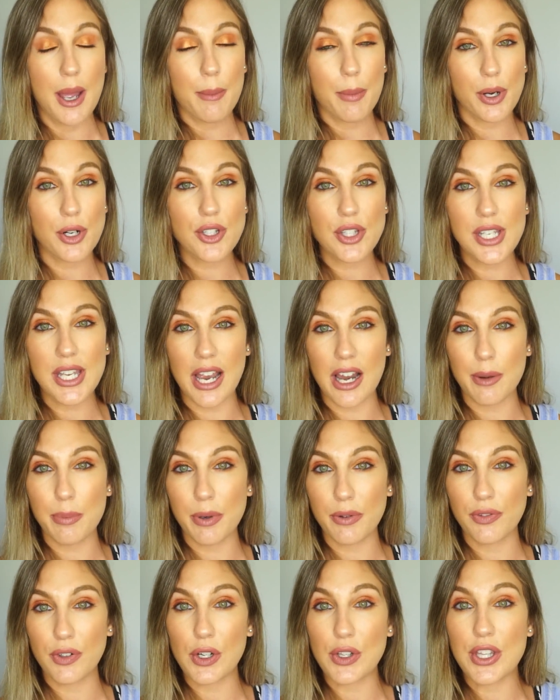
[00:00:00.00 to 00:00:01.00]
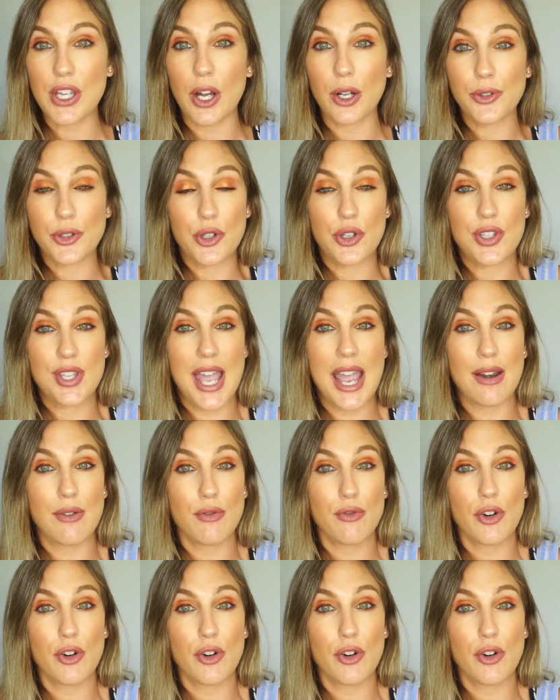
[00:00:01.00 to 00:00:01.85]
Personally, I prefer the Ultra Satin